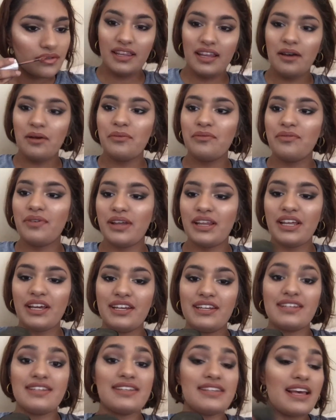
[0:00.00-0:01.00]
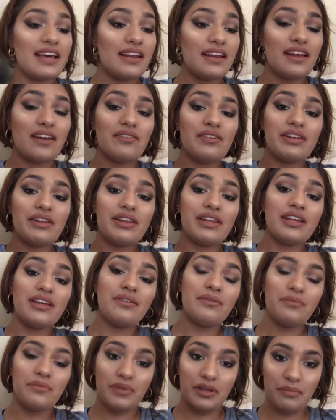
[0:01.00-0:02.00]
Now I'm finally going to set
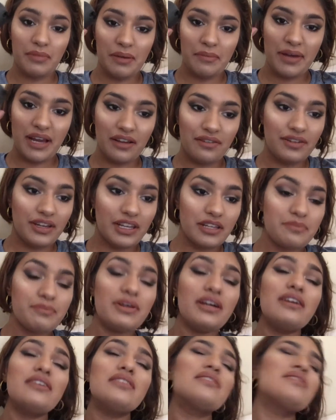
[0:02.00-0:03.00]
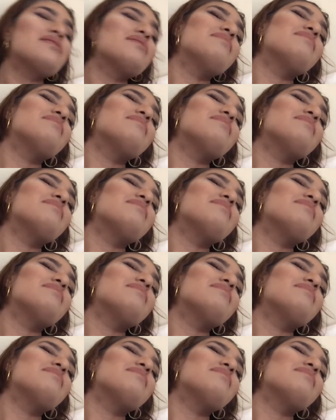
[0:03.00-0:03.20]
everything with my MAC Fix Plus.